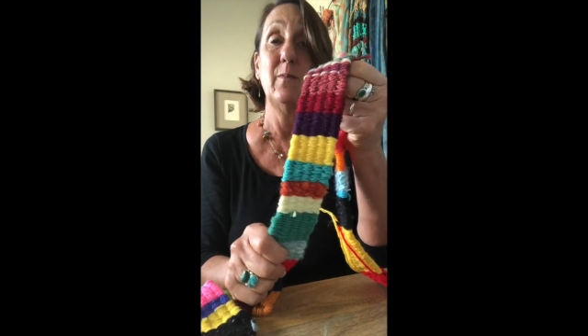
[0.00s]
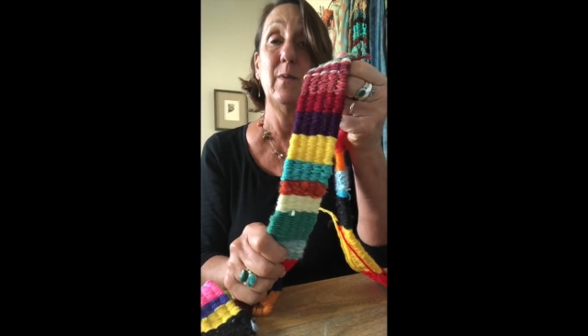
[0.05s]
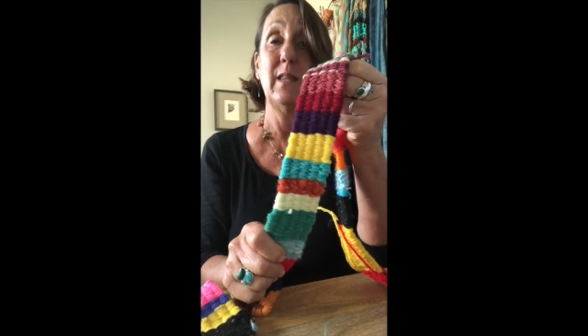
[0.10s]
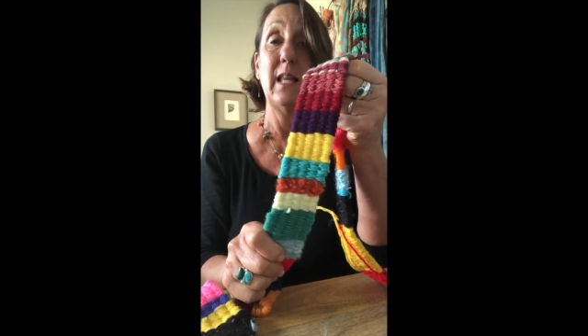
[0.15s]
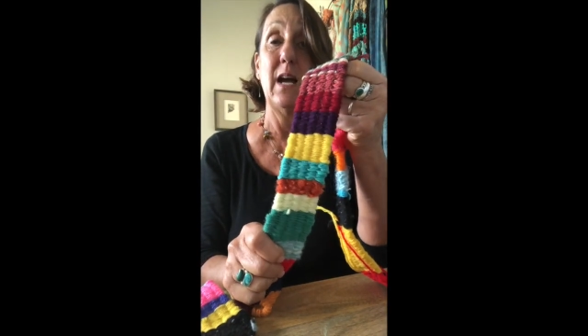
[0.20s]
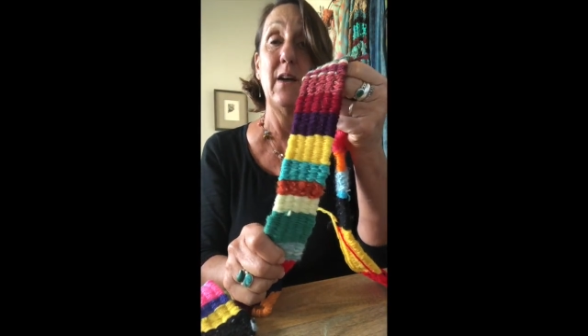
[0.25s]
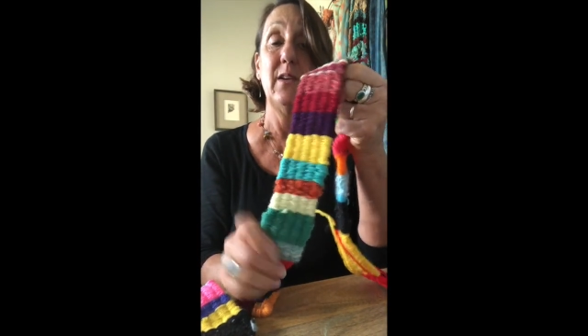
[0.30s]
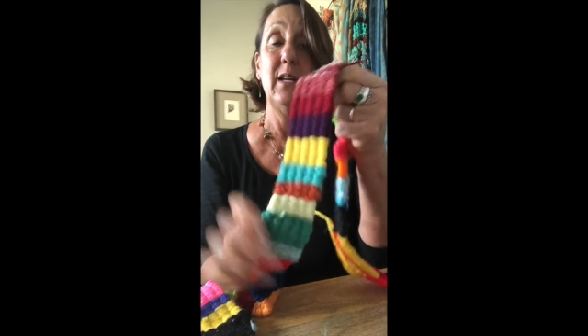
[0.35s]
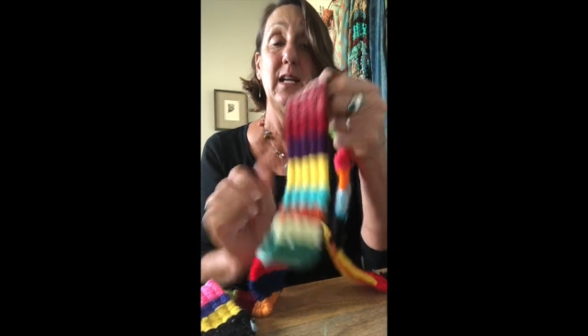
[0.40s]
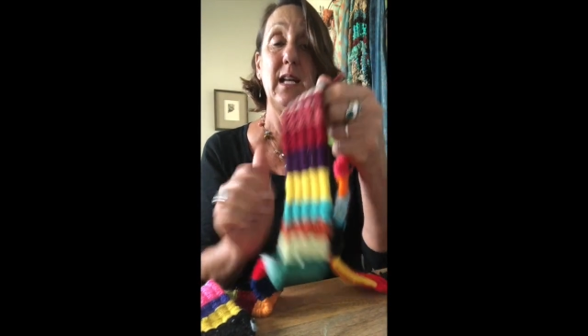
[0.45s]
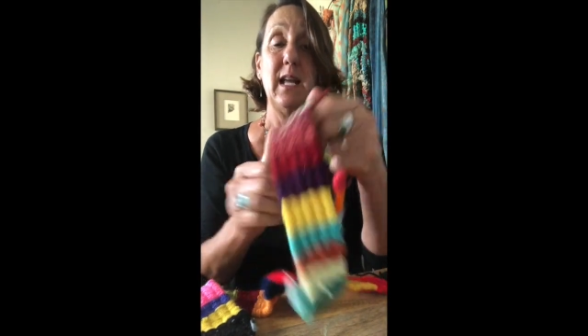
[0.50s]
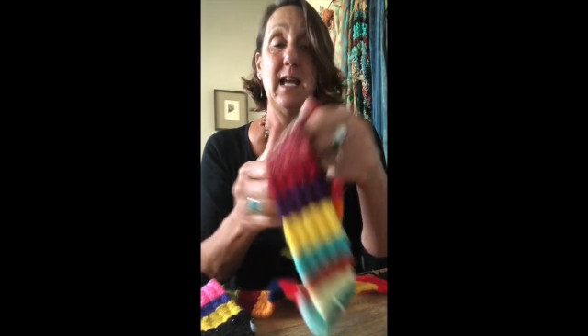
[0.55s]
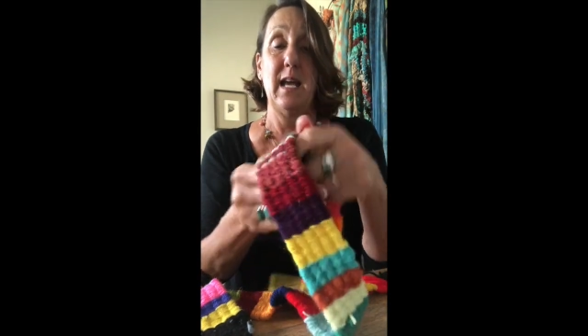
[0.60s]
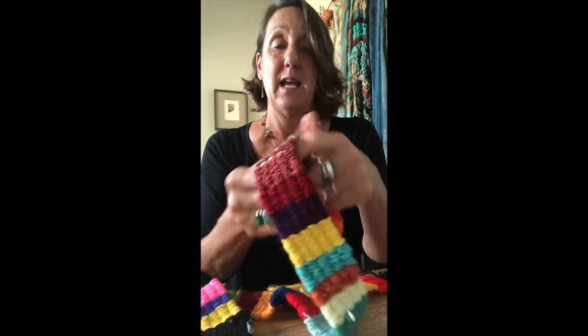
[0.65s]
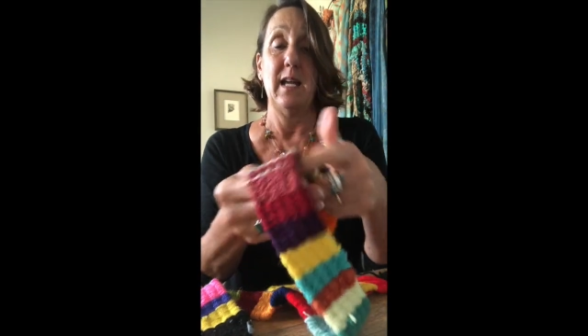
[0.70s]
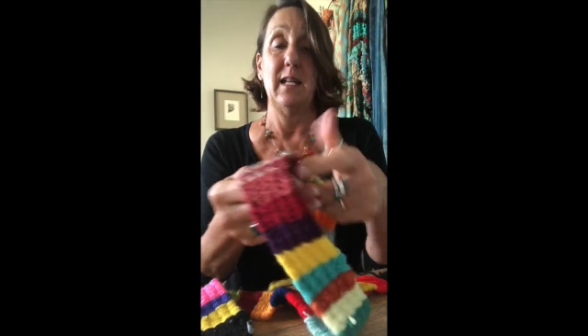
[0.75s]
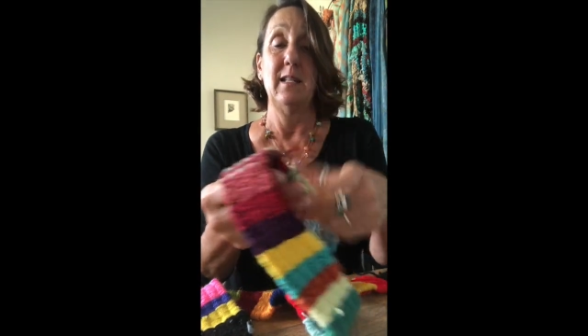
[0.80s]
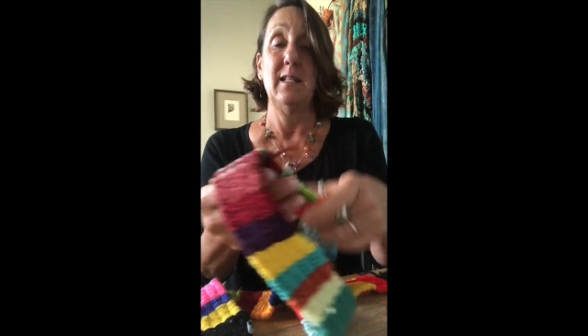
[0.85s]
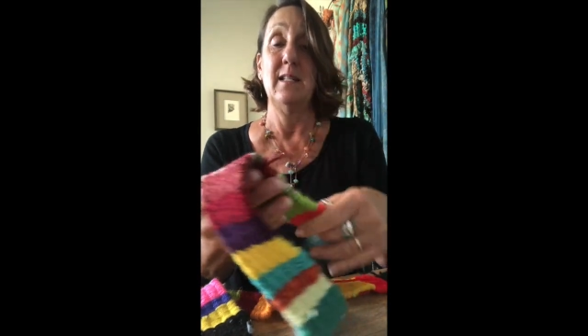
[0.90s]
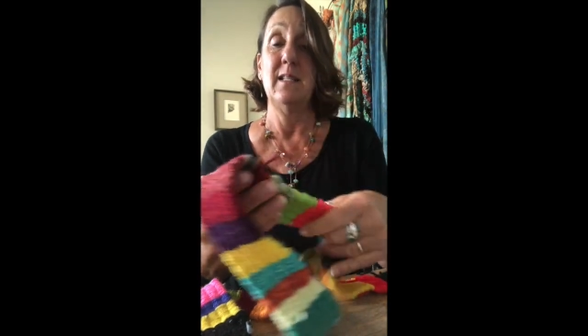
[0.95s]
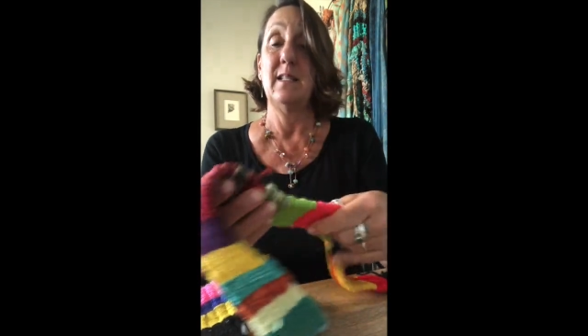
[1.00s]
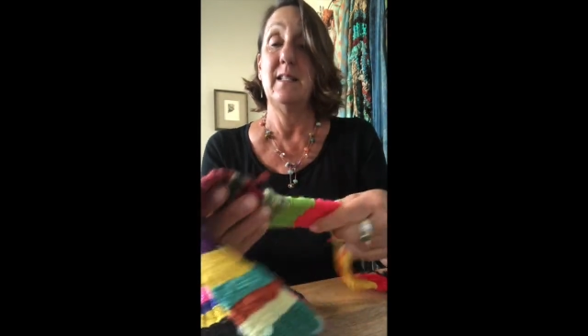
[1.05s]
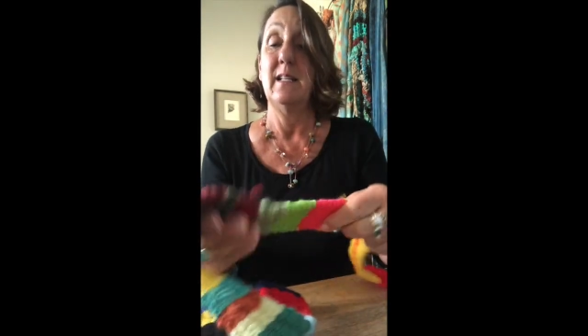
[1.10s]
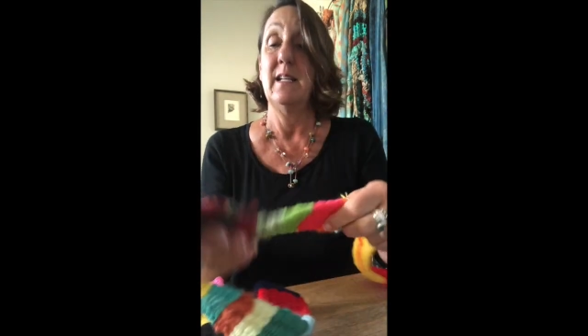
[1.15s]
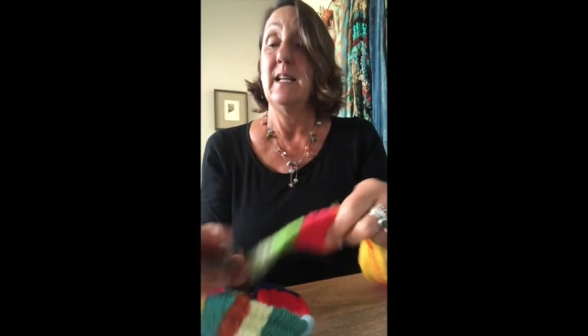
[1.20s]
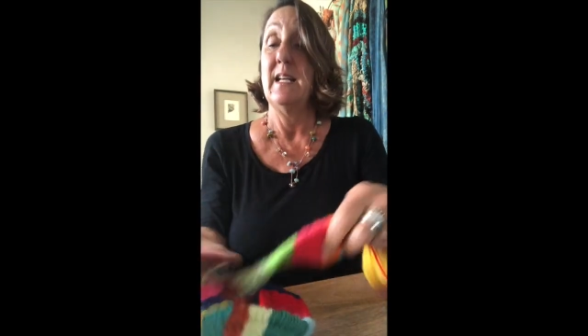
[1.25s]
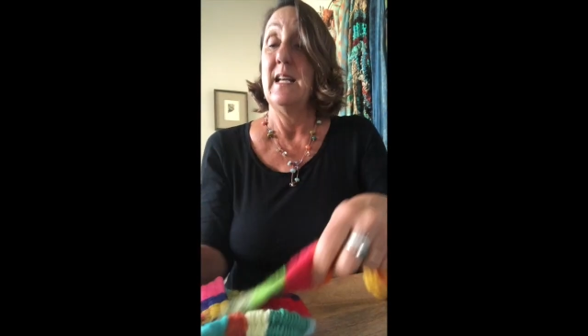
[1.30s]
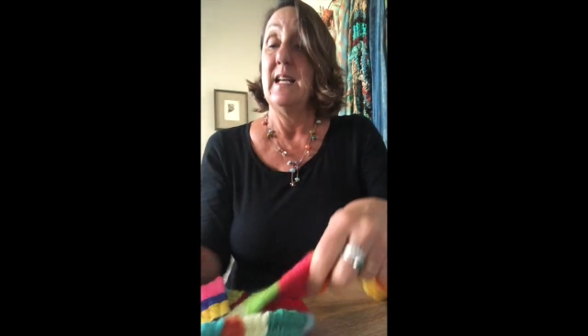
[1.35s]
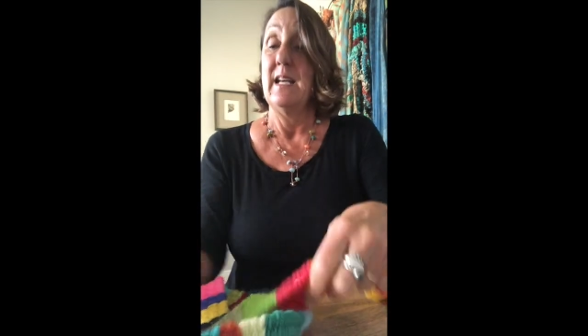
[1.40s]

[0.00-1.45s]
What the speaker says: without any ends,